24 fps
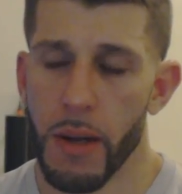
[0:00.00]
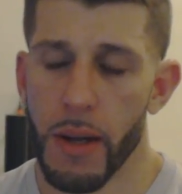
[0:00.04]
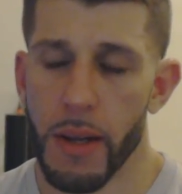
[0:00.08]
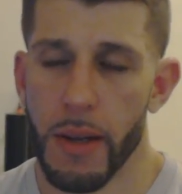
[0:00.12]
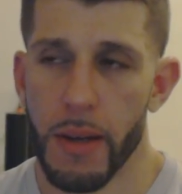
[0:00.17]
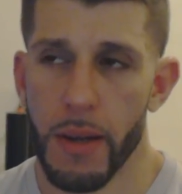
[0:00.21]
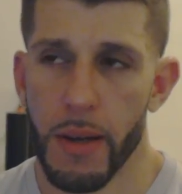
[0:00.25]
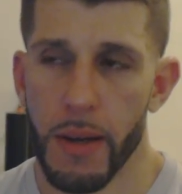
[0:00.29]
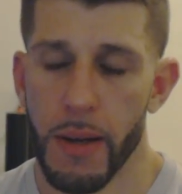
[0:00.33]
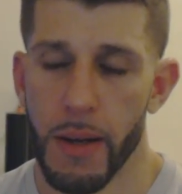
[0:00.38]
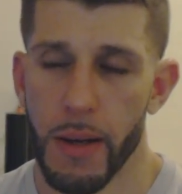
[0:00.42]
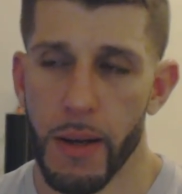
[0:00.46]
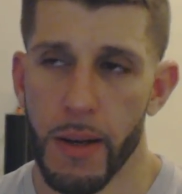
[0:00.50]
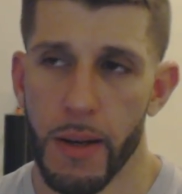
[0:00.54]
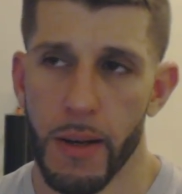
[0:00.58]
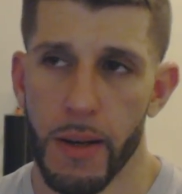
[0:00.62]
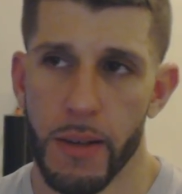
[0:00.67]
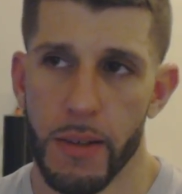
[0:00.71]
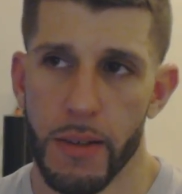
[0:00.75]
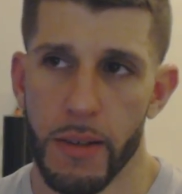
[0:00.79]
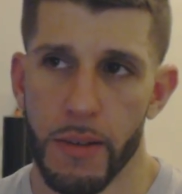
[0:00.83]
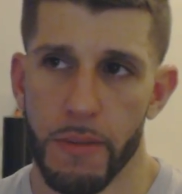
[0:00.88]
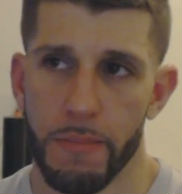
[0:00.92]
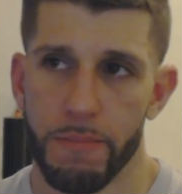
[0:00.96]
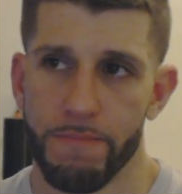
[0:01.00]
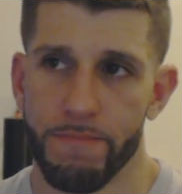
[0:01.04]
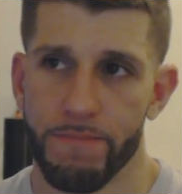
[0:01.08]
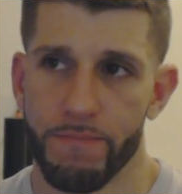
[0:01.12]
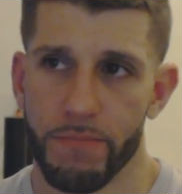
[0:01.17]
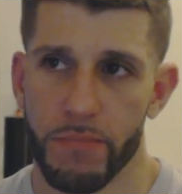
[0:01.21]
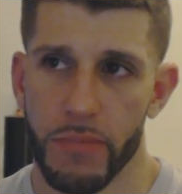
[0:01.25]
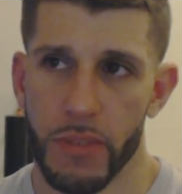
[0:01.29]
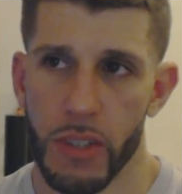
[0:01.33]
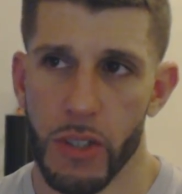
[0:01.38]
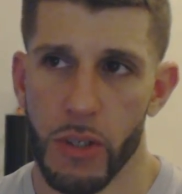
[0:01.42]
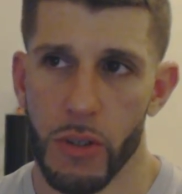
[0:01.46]
But
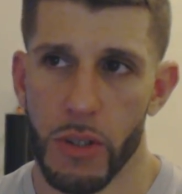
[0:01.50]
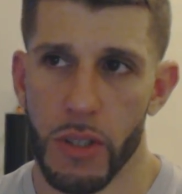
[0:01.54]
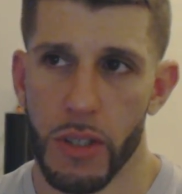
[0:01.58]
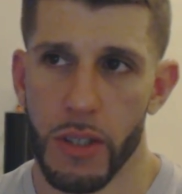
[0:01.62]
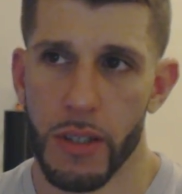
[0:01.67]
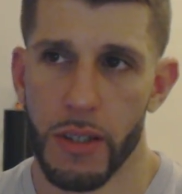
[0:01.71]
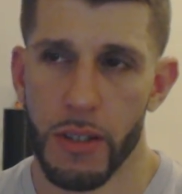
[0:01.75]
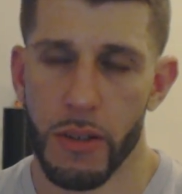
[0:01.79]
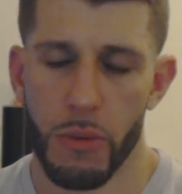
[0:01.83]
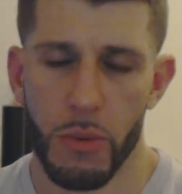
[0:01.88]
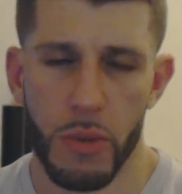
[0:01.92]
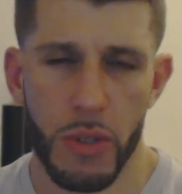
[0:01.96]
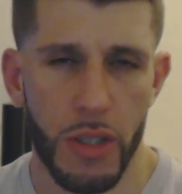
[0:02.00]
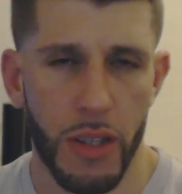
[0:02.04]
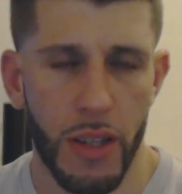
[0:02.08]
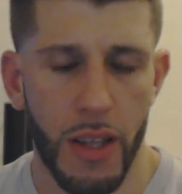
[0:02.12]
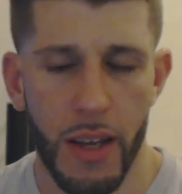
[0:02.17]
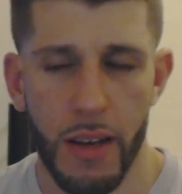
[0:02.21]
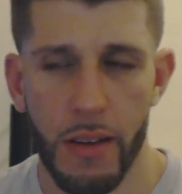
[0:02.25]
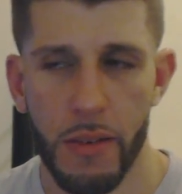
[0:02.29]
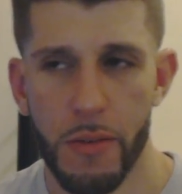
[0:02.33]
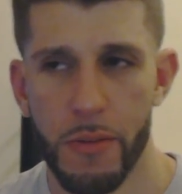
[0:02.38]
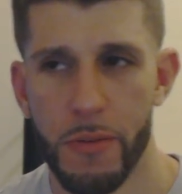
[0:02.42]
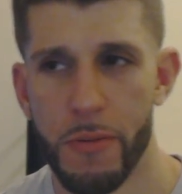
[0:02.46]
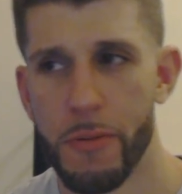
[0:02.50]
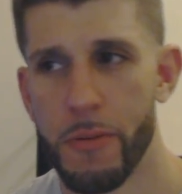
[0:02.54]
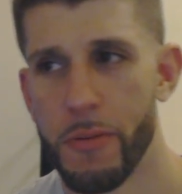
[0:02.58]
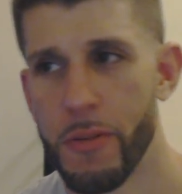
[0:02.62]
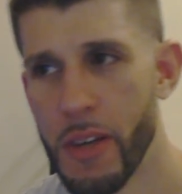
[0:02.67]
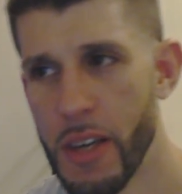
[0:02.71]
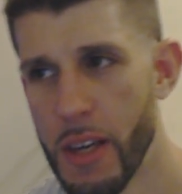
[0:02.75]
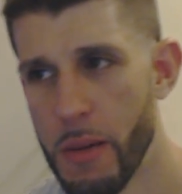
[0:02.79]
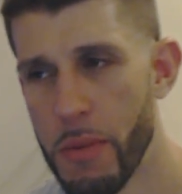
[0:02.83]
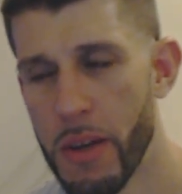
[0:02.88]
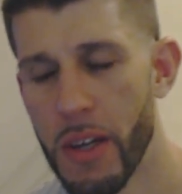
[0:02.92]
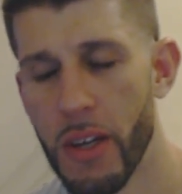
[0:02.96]
there was a lot of
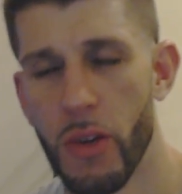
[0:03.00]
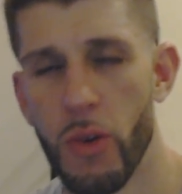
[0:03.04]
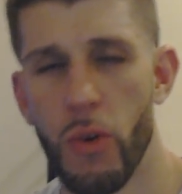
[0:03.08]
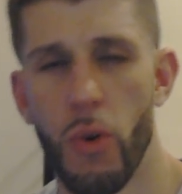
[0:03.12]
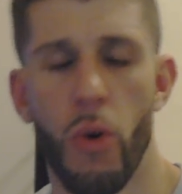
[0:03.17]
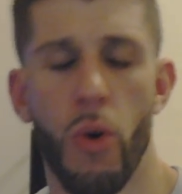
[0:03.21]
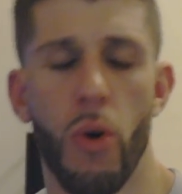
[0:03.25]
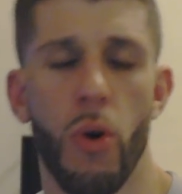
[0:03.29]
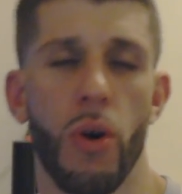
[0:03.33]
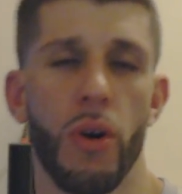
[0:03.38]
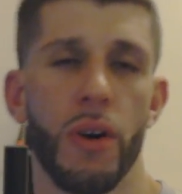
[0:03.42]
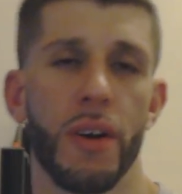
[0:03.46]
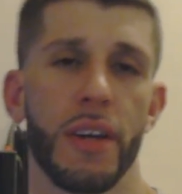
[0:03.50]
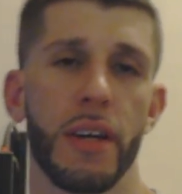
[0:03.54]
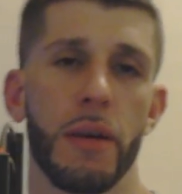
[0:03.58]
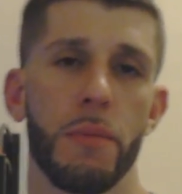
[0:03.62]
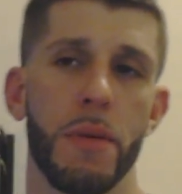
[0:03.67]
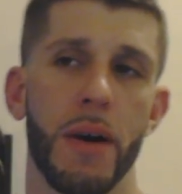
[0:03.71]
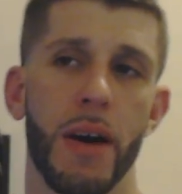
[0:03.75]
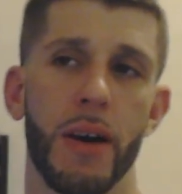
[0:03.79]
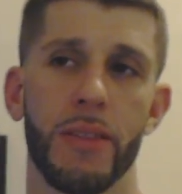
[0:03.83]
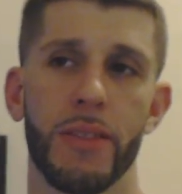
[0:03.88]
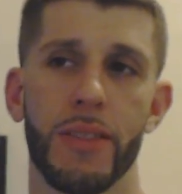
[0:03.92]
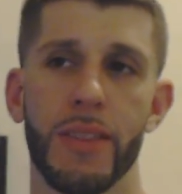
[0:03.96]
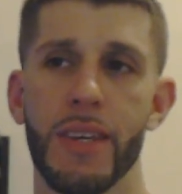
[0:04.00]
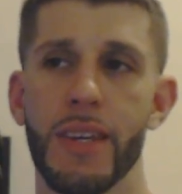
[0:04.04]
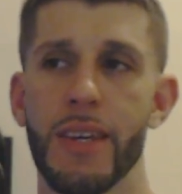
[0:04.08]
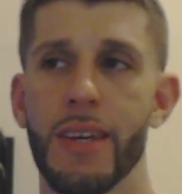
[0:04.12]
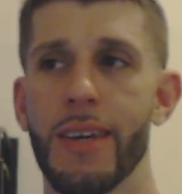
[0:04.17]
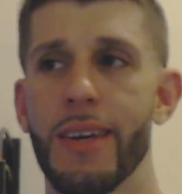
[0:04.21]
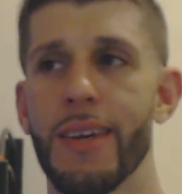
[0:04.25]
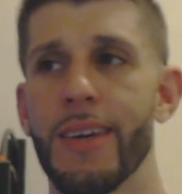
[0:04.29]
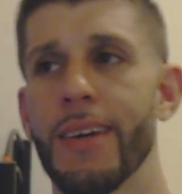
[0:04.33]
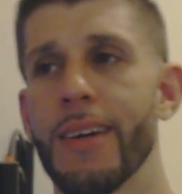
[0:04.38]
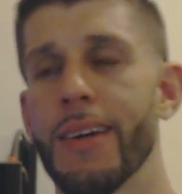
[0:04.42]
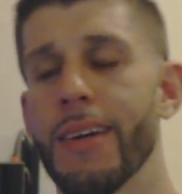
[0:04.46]
hemming and hawing about
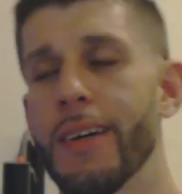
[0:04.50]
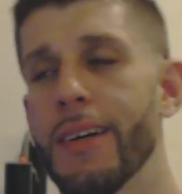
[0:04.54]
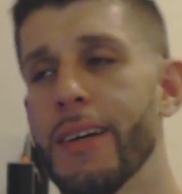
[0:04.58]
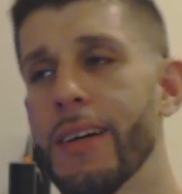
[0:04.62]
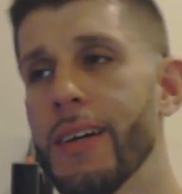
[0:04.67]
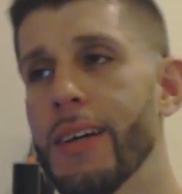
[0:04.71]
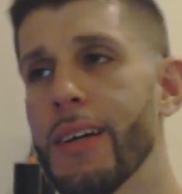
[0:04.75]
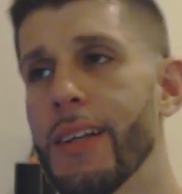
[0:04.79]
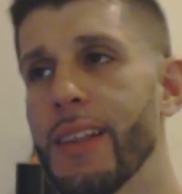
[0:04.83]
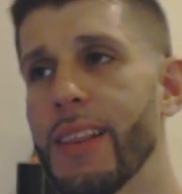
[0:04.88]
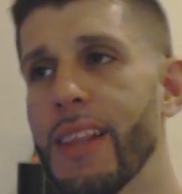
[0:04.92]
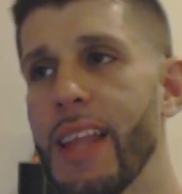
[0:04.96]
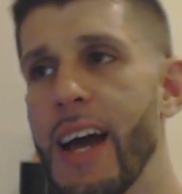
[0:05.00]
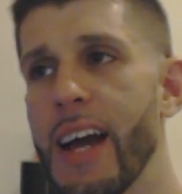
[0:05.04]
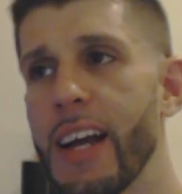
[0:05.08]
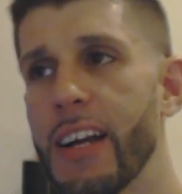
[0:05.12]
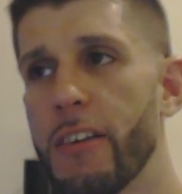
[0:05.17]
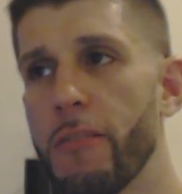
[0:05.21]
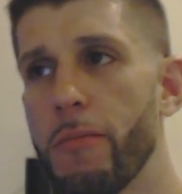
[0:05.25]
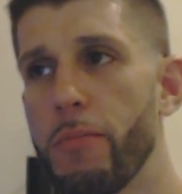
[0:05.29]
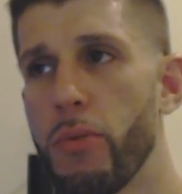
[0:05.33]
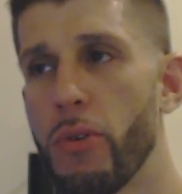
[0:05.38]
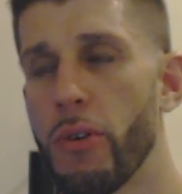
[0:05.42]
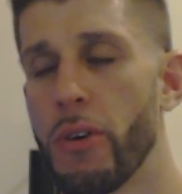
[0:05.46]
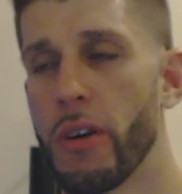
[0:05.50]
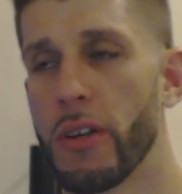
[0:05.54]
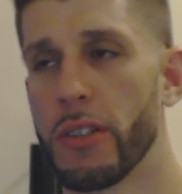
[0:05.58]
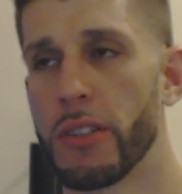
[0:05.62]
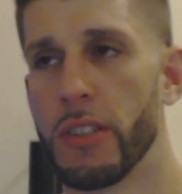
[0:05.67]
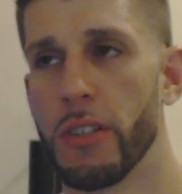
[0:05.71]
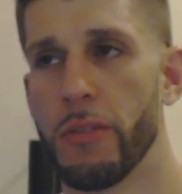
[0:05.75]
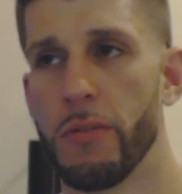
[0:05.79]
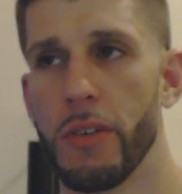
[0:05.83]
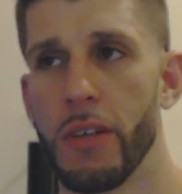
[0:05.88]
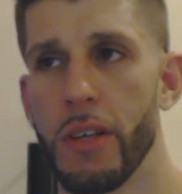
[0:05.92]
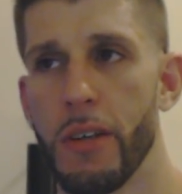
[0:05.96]
the lack of
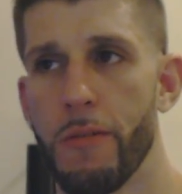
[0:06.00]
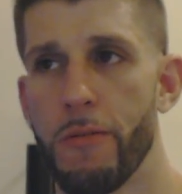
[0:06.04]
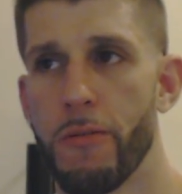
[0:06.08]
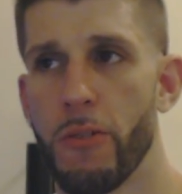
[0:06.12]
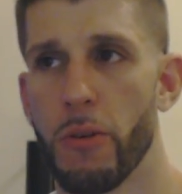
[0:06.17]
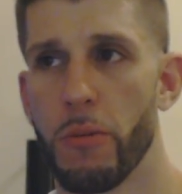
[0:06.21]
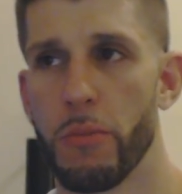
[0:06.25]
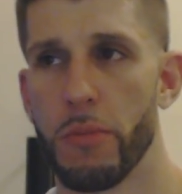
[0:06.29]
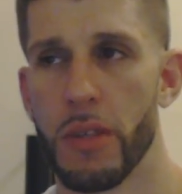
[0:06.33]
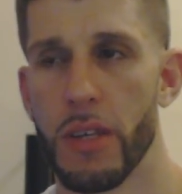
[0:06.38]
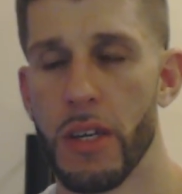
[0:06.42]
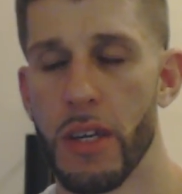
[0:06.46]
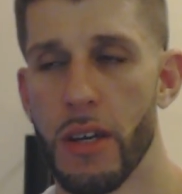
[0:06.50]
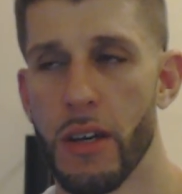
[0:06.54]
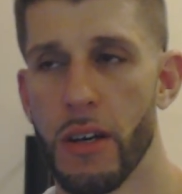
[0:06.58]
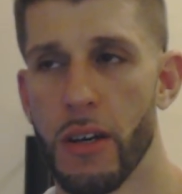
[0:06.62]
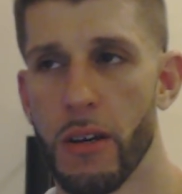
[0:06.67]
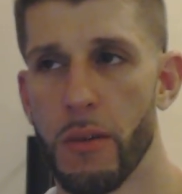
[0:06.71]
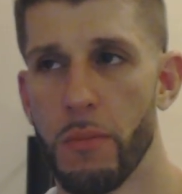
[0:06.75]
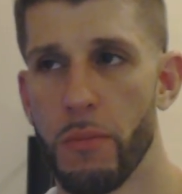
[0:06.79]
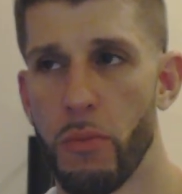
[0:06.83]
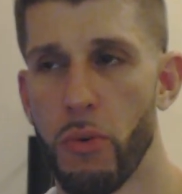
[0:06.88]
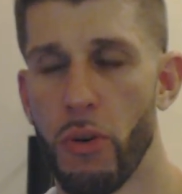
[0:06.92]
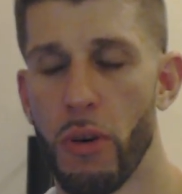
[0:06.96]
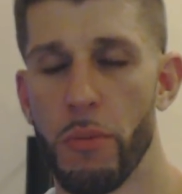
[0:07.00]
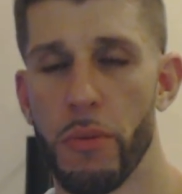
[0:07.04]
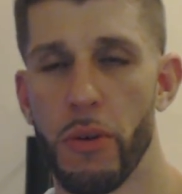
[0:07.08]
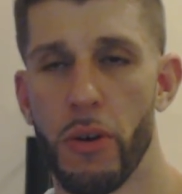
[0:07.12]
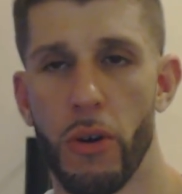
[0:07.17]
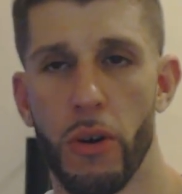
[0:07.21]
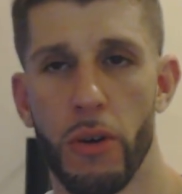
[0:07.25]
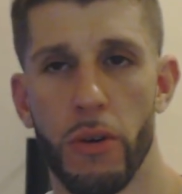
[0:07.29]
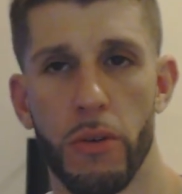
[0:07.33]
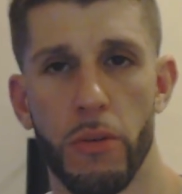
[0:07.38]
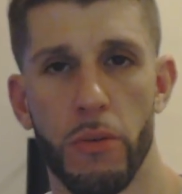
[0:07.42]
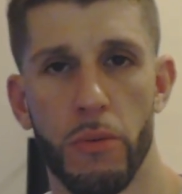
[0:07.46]
productivity from the
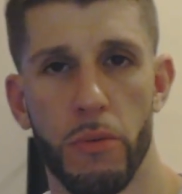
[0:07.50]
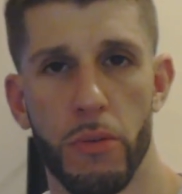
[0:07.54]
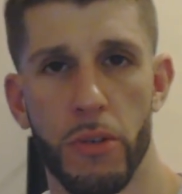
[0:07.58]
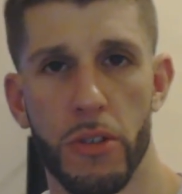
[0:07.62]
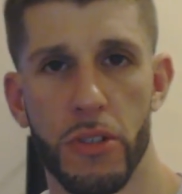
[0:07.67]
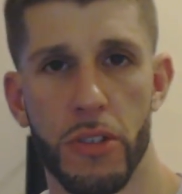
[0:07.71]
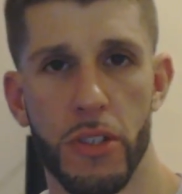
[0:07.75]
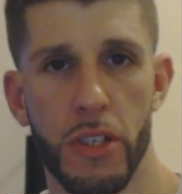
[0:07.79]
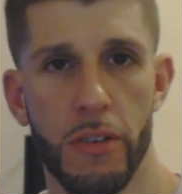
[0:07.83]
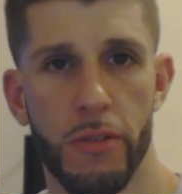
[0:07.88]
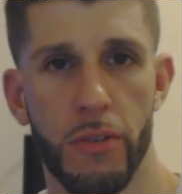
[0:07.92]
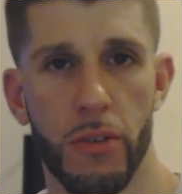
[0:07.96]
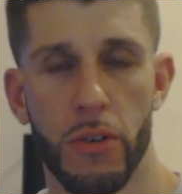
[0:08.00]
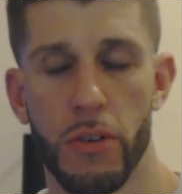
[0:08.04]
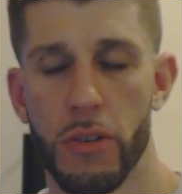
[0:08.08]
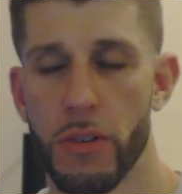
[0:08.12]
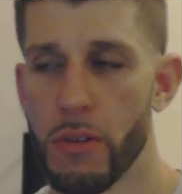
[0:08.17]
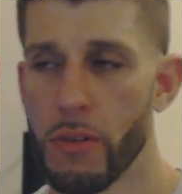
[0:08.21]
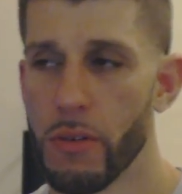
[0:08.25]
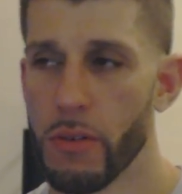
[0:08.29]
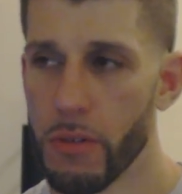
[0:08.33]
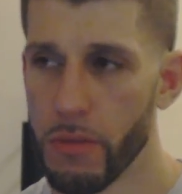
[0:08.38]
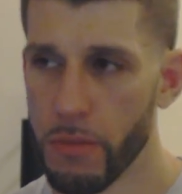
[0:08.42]
perimeter receiver,